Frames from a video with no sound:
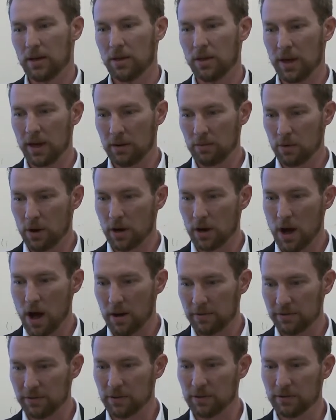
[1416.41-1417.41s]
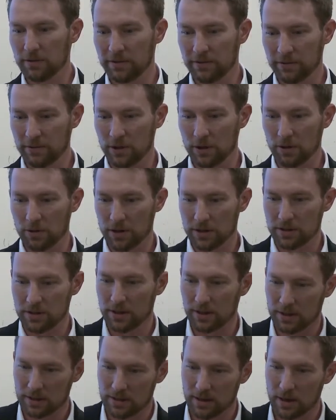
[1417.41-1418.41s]
They run off of
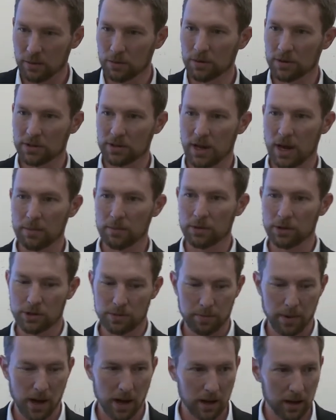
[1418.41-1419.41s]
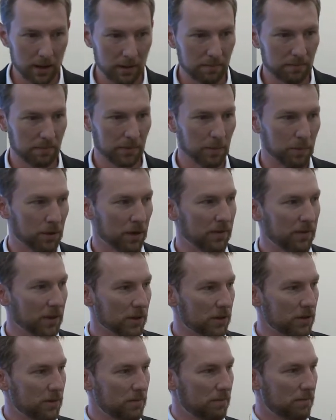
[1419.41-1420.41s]
heuristics that were established by the
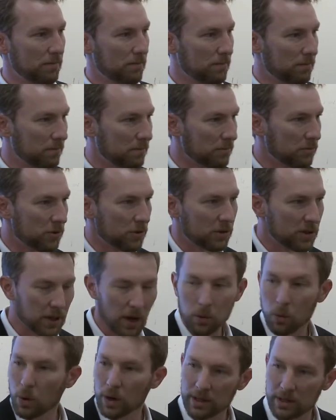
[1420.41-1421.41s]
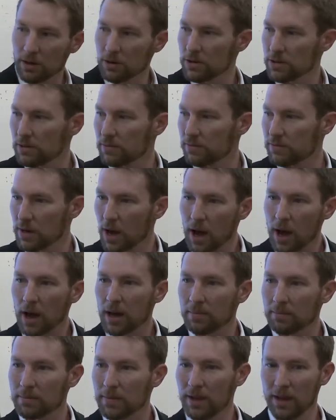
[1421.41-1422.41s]
previous twenty years of
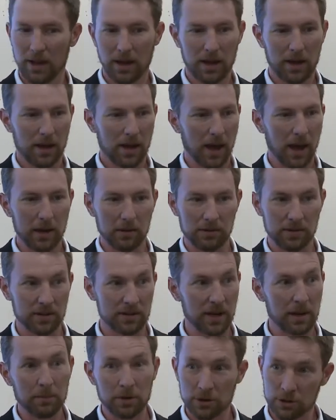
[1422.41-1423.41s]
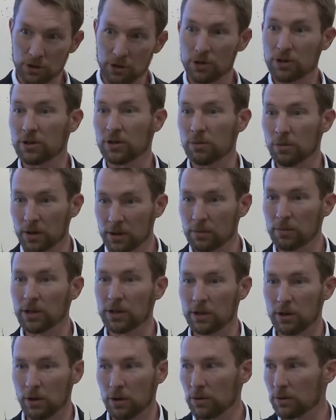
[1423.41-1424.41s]
time, and December is usually really,
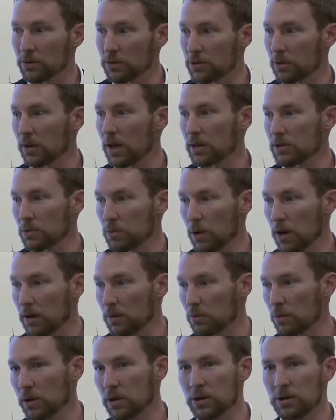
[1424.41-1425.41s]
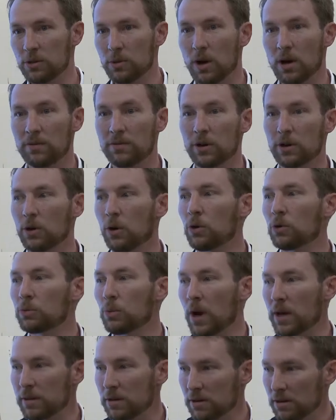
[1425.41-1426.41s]
really cold. So guess what? We're going to do all of our cold
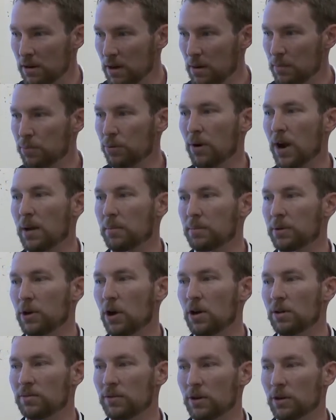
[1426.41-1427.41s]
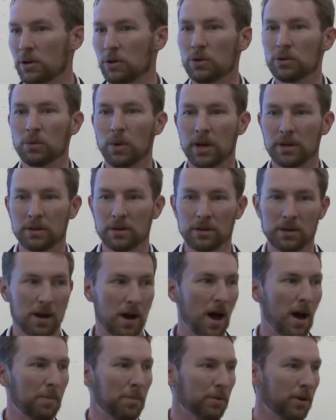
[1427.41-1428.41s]
weather prep and all of our cold weather
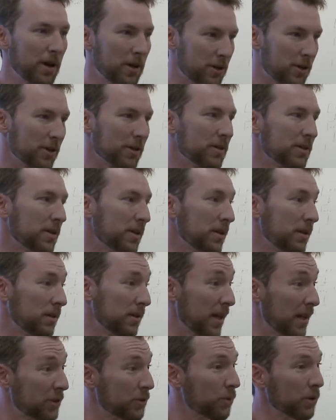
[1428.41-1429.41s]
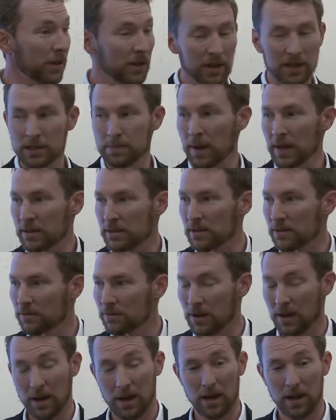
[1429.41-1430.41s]
operations, and that's really
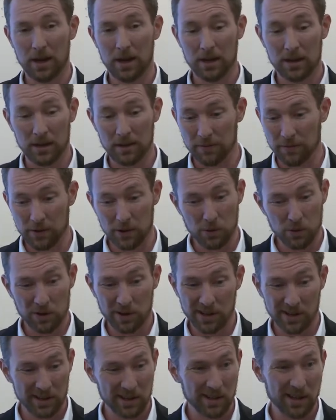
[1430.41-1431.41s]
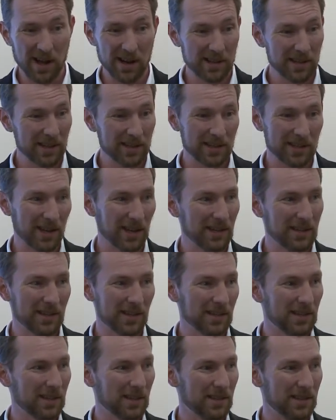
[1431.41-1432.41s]
expensive. If you were in a lot of these states
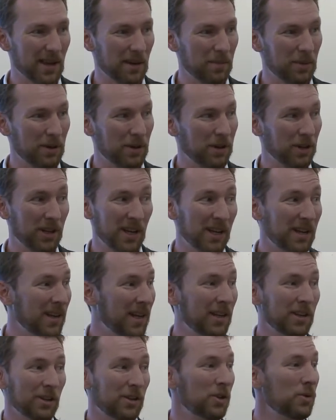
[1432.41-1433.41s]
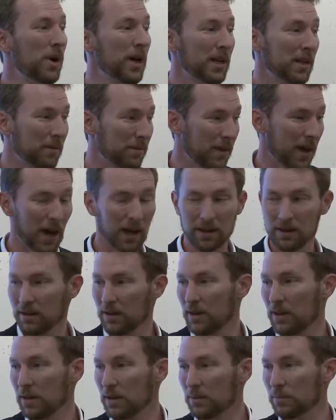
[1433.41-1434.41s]
this December, you didn't need to do any of that,
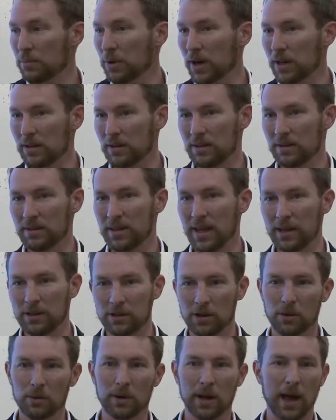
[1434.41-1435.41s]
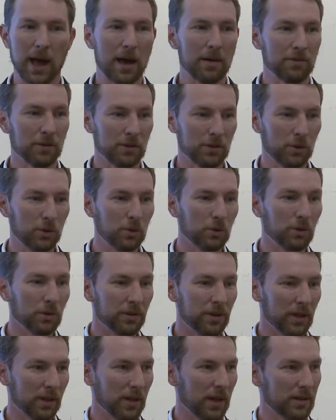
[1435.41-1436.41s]
but they don't have a tool
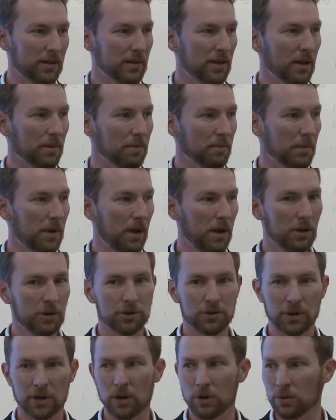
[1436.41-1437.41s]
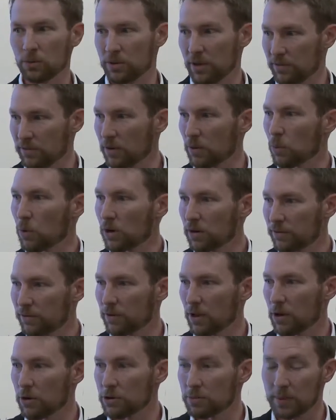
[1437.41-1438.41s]
that lets them trigger different
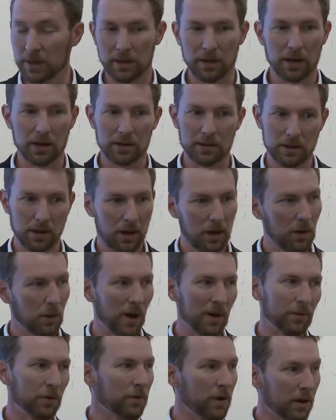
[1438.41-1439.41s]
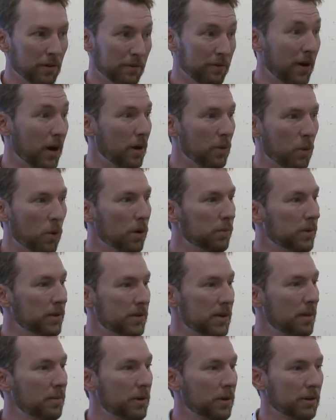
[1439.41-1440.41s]
workflows because they have a very warm
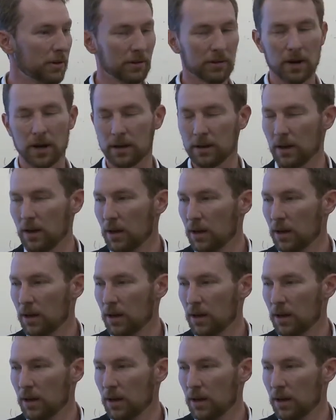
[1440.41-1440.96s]
December, right?